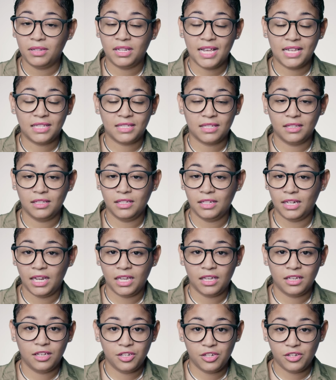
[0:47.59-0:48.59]
It's a
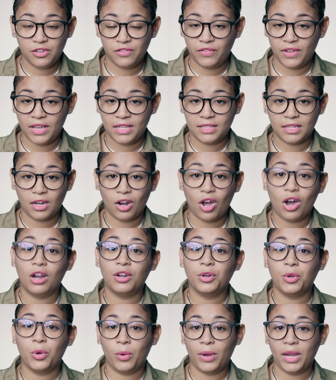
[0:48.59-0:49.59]
learning curve. It's an
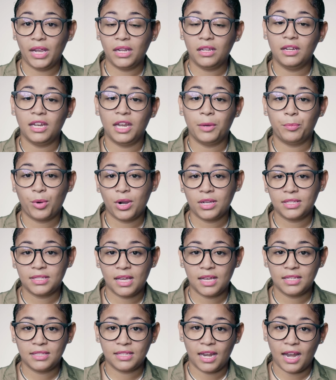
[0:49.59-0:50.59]
ongoing learning
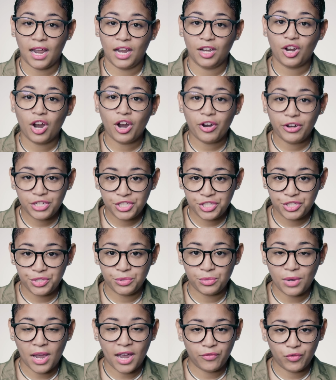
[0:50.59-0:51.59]
process. And I encourage
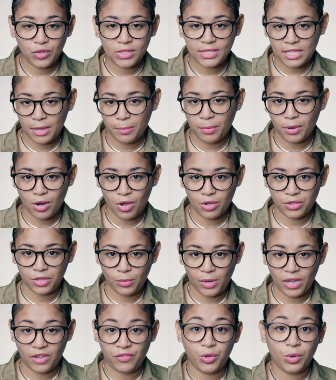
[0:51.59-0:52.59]
you every step along the
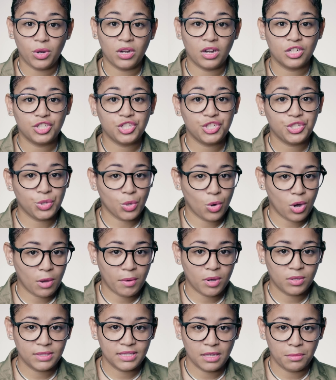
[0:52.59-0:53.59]
way, if you are not sure
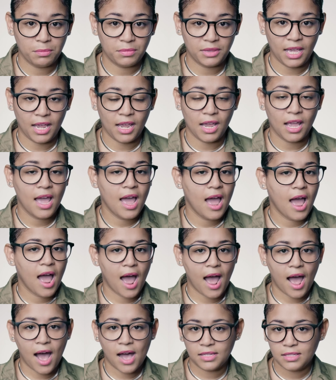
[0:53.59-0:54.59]
about something,
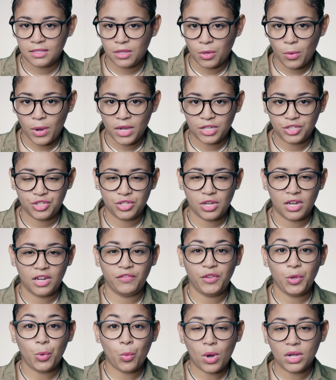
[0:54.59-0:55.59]
ask a question.
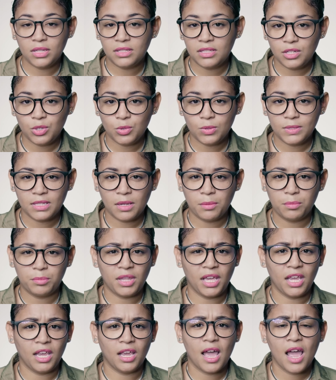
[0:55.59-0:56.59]
If you want to know
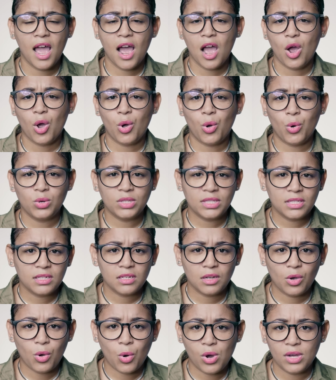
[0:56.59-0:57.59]
something, go
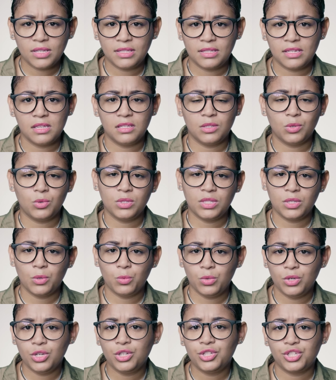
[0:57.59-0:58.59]
to courses, go to
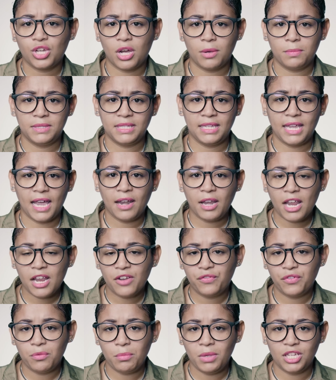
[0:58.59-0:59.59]
workshops, get
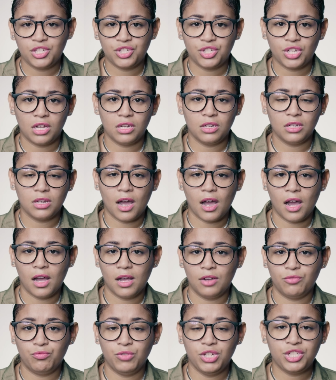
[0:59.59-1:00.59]
information,
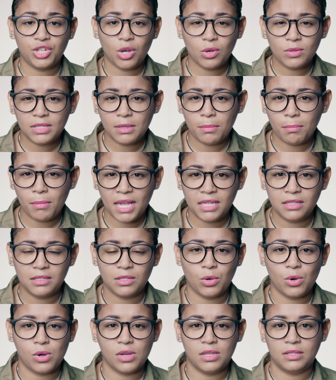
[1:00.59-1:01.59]
reach out to
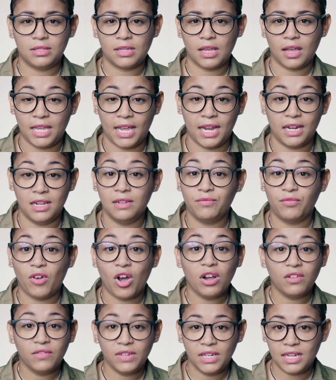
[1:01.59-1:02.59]
mentors, get
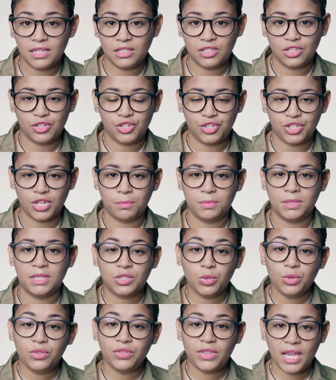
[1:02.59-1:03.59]
involved in internships.
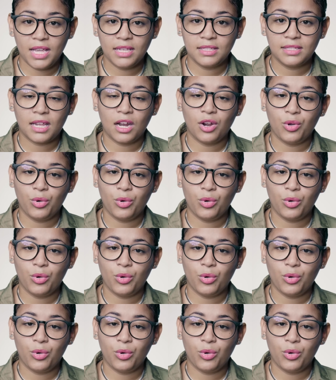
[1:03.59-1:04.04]
Do things that are